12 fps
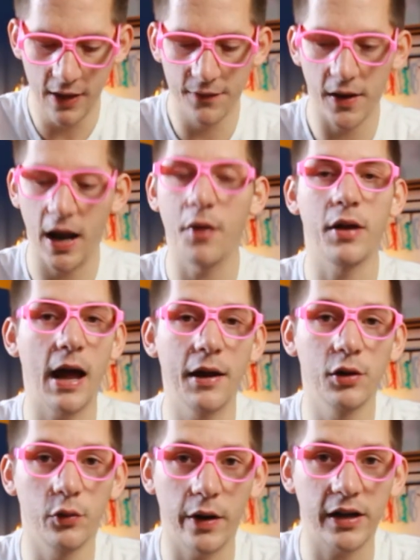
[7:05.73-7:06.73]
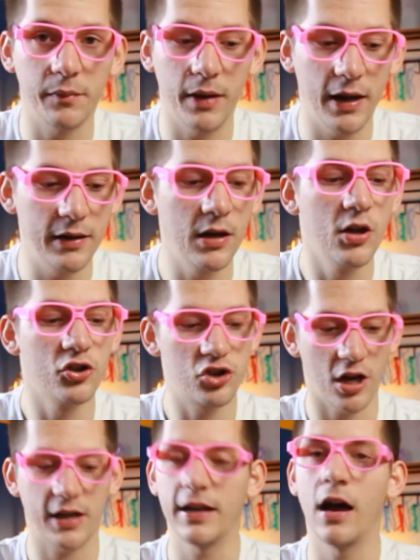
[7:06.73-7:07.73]
then I would highly recommend
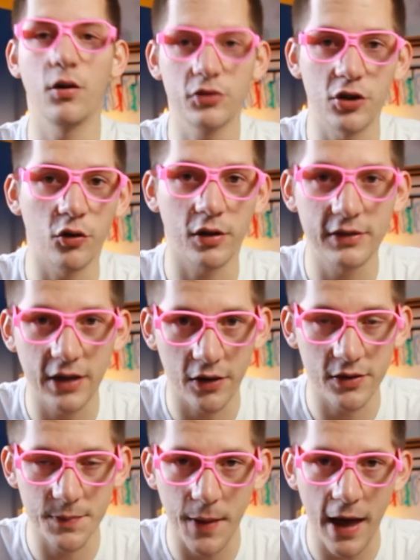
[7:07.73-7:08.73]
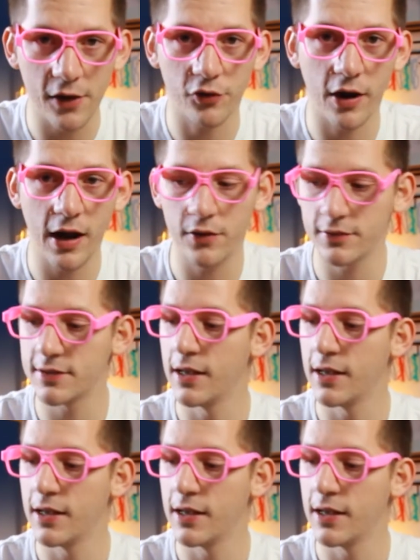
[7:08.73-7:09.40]
checking out Token Terror's Battlegrounds.